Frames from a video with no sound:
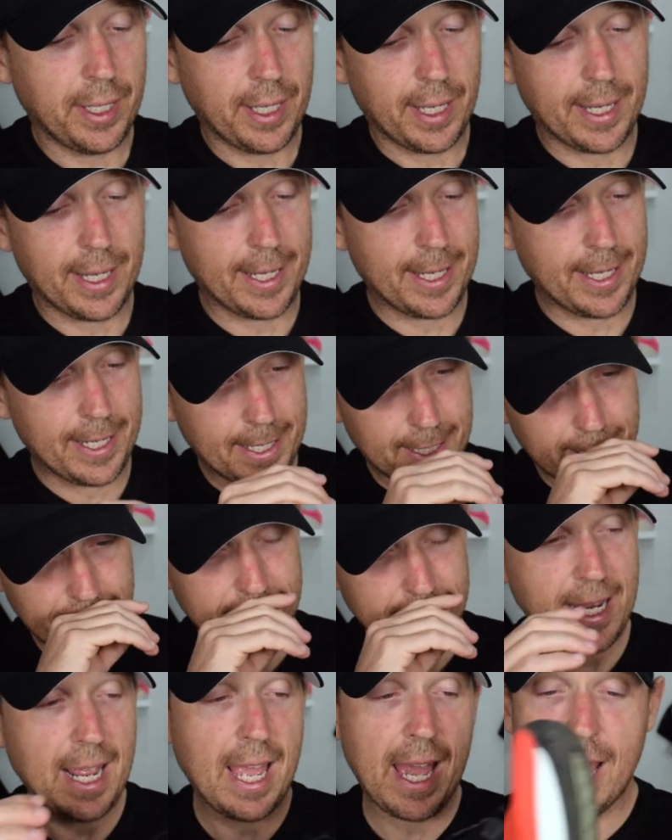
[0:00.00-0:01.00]

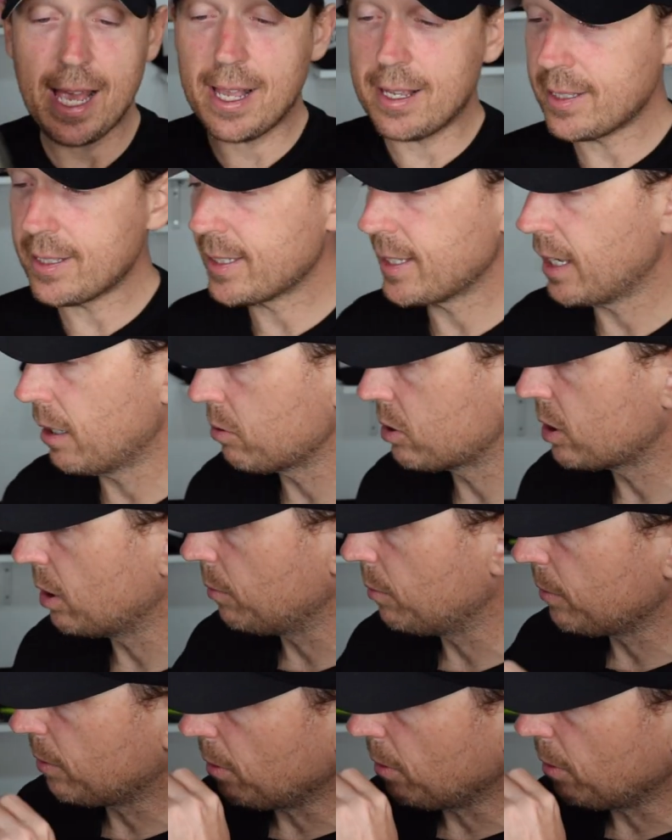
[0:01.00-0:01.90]
the outsole. So we've